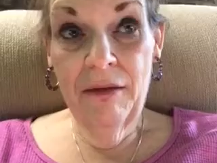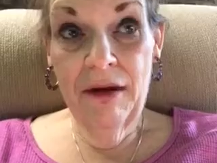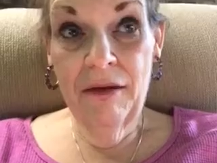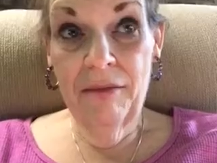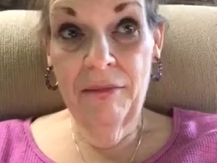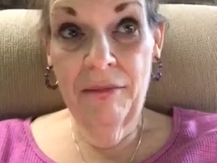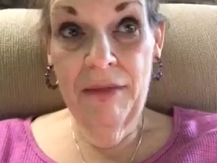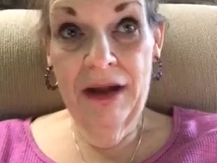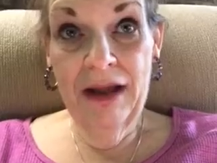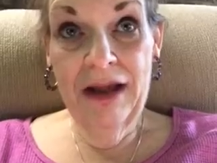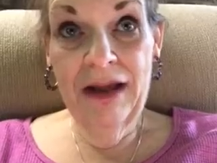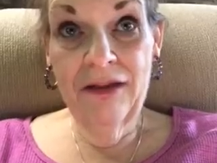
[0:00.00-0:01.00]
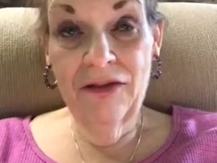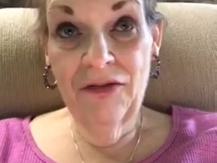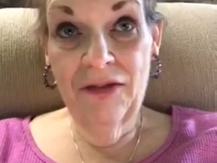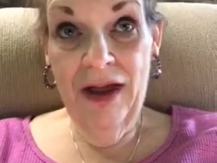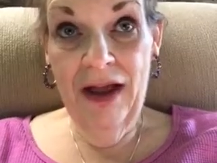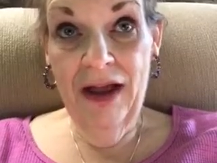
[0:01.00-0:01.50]
uh, mentally is
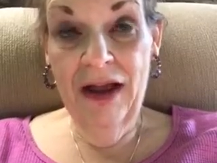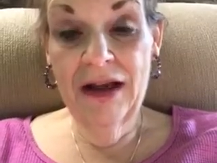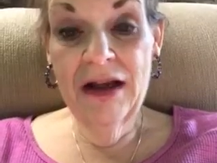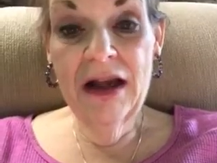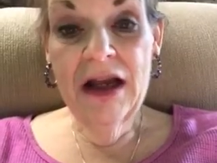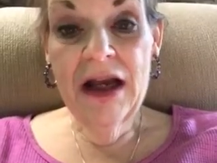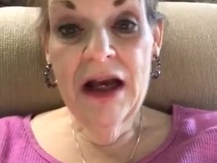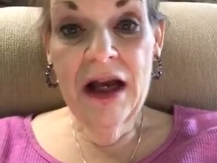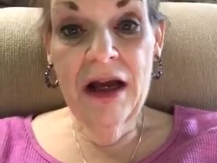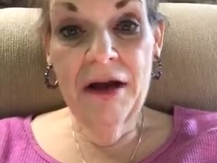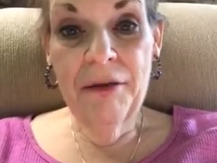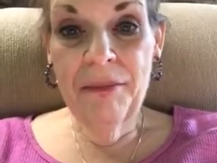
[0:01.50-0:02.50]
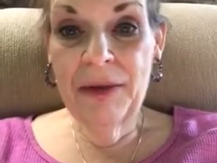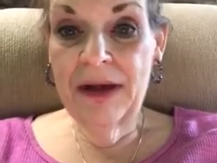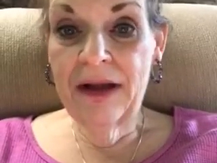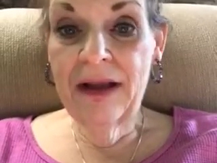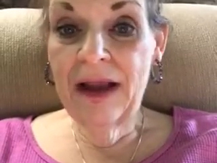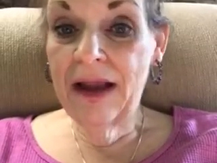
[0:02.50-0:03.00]
fine um,
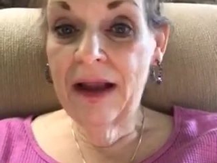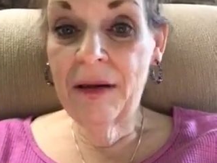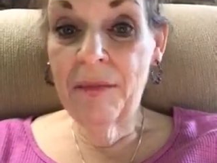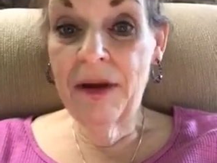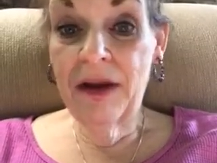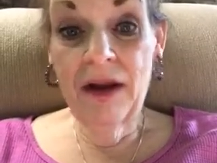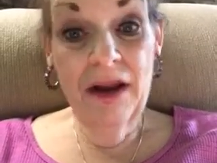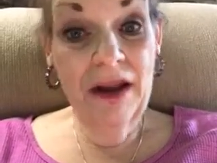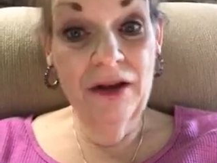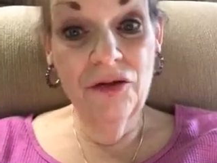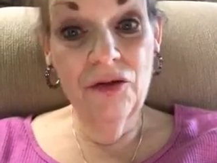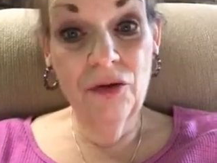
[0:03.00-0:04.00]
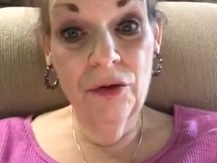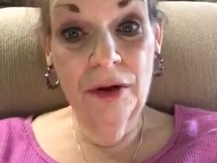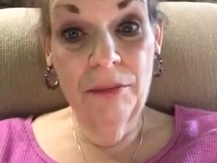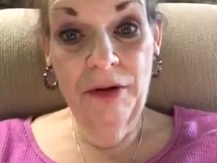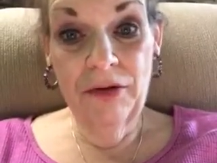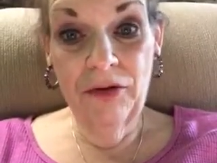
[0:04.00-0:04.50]
but it, it can be
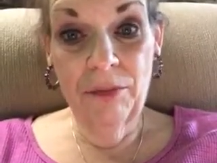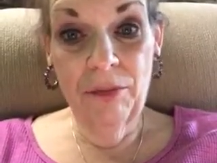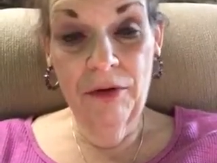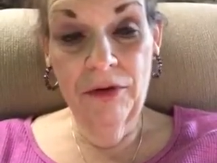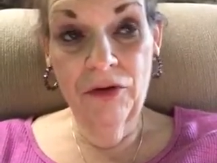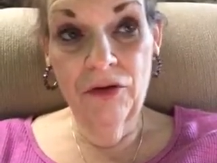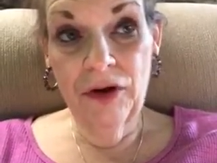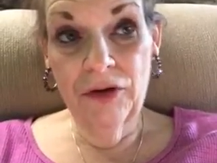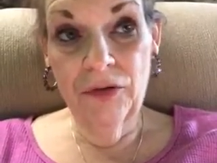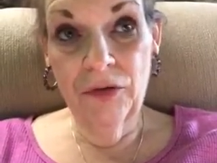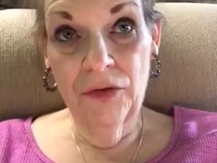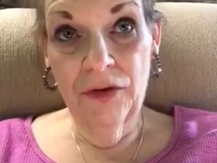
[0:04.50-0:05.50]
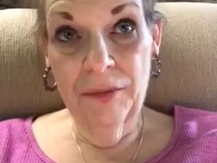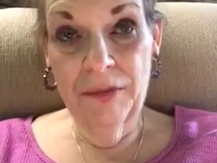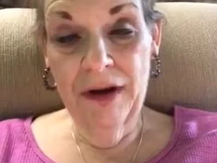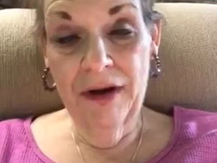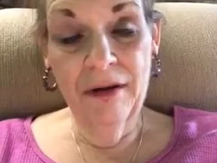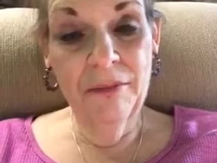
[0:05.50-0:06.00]
extremely stressful
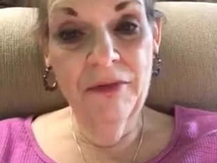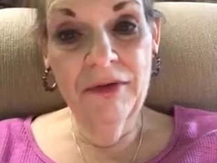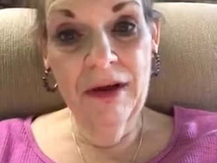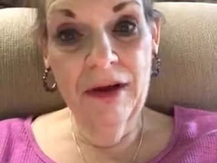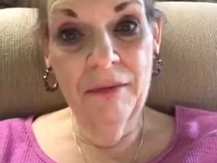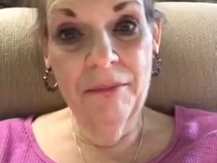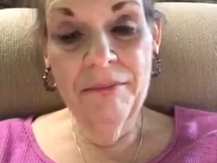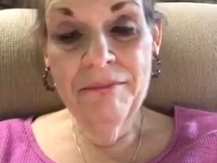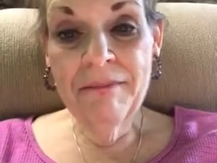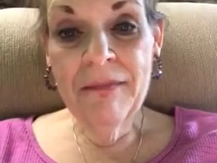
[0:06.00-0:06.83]
sometimes. Um,